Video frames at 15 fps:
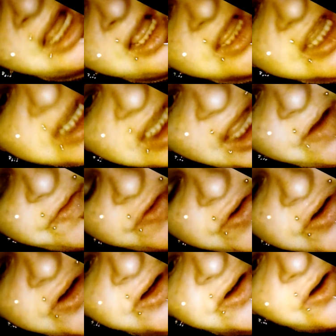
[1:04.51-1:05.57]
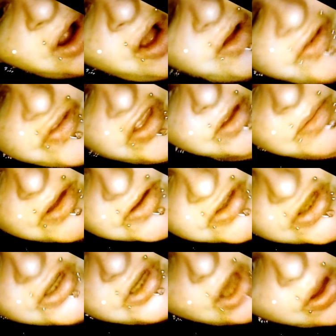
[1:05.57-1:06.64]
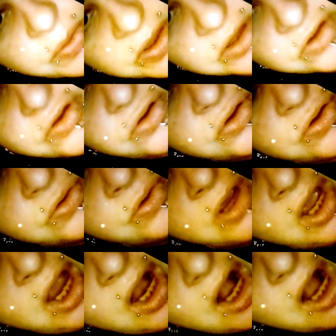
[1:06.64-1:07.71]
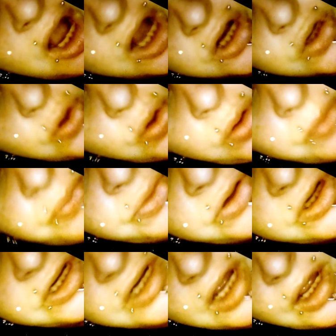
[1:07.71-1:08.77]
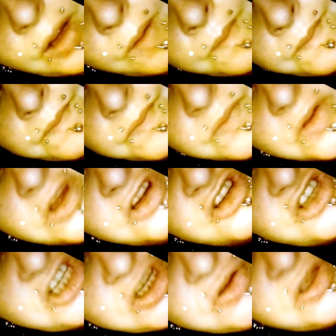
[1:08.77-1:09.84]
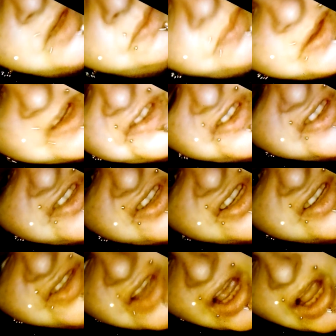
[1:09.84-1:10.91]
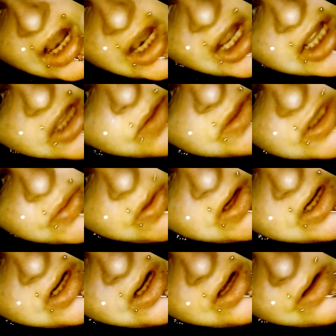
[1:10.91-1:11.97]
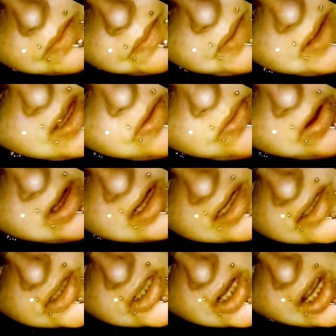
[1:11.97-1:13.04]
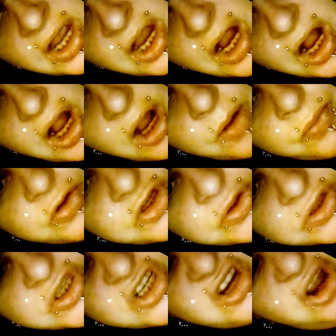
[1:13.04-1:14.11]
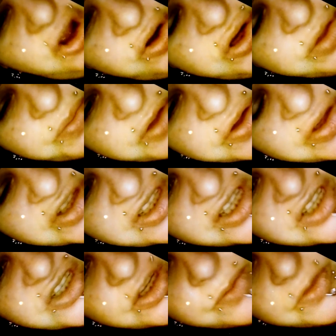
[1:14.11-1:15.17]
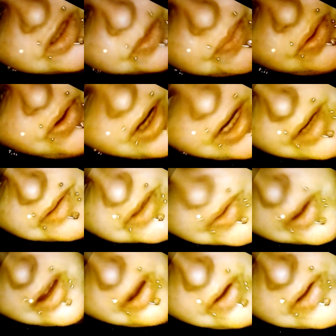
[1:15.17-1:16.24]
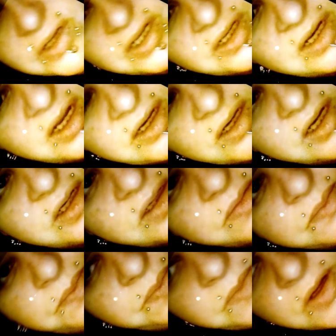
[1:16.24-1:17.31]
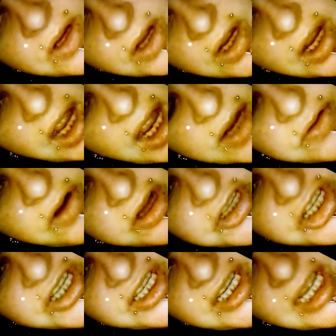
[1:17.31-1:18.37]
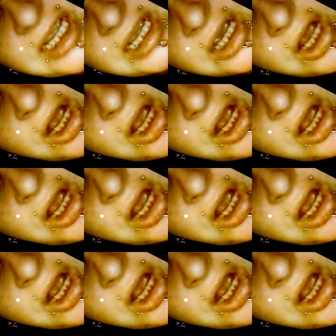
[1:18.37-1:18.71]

The clever of them used to go into corporate shielding businesses. Like there was one in our BWise, which was an old computer system, was a point. It was quite old and crotchety.